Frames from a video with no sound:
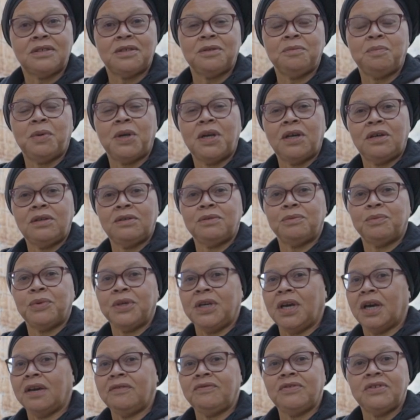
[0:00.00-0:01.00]
to plant, we
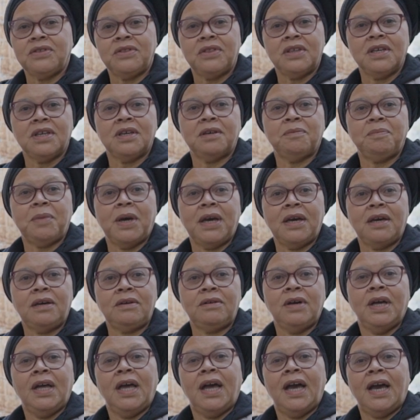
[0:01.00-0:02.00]
have to think about
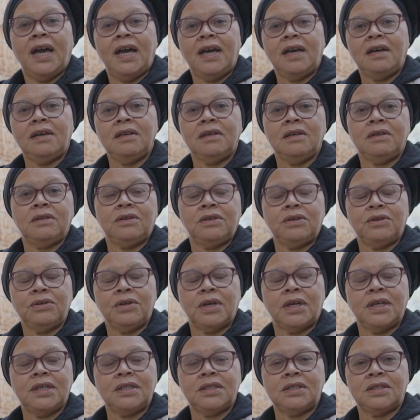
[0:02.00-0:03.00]
how you're
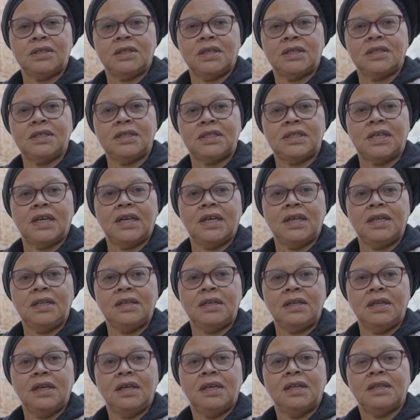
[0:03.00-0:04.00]
going to
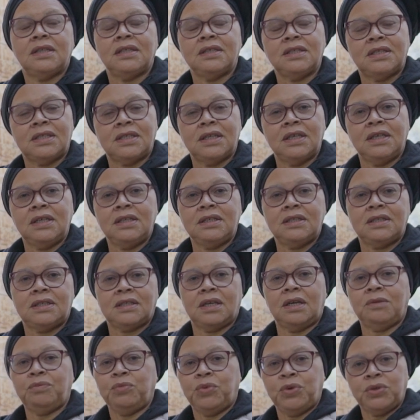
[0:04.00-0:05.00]
contain the seeds
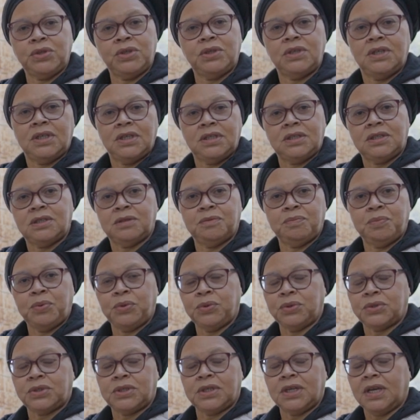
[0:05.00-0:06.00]
and what you need to
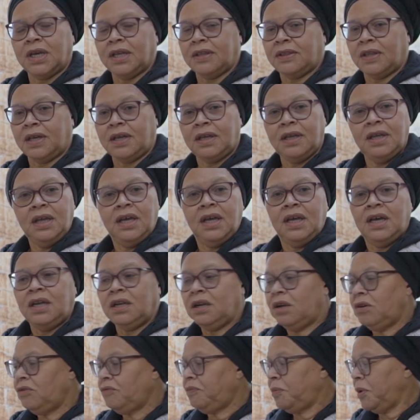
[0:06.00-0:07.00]
put together. A
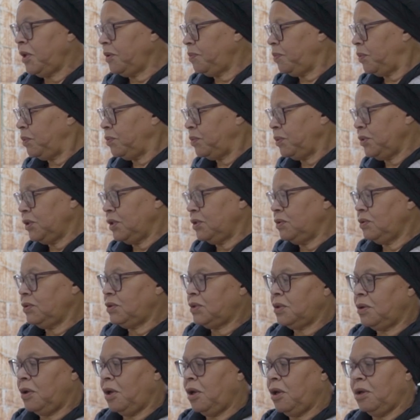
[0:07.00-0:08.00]
lot of people will
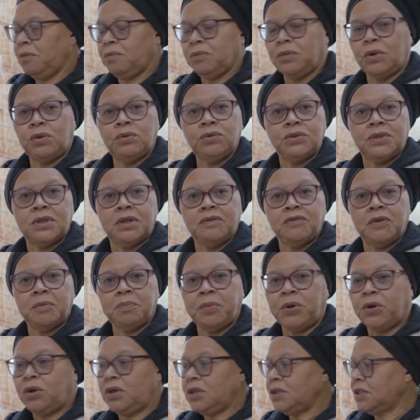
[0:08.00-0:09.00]
use ordinary
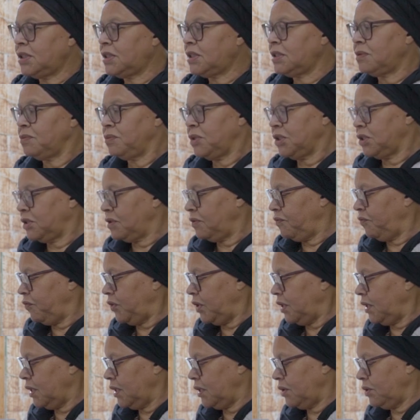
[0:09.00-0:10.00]
pots, which are
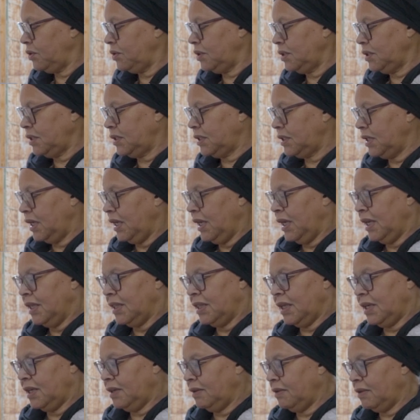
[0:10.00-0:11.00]
really good.
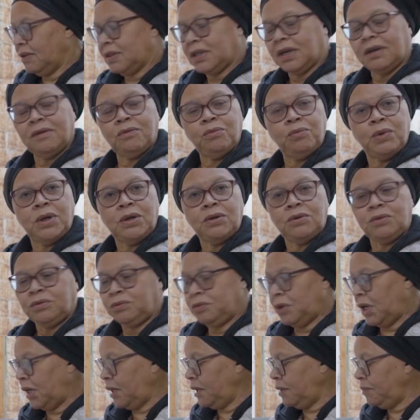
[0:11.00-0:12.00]
They're well
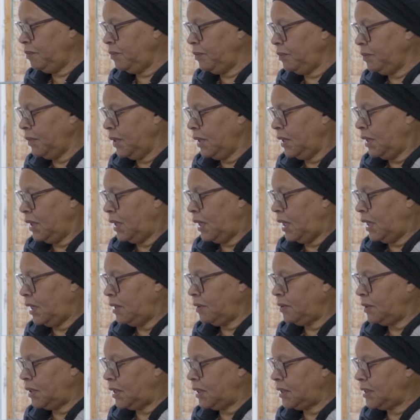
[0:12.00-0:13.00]

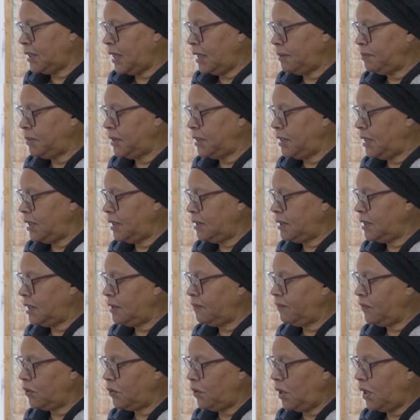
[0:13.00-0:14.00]
adapted.
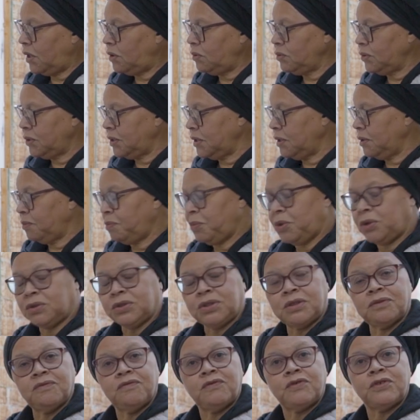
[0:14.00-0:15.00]
They've got holes in the
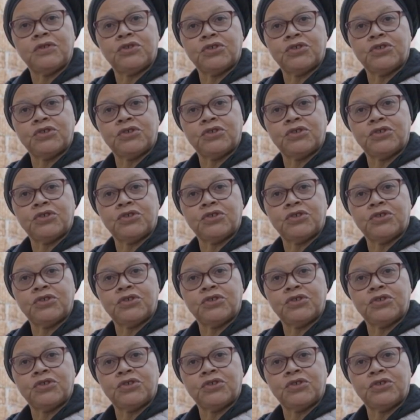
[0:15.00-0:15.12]
bottom for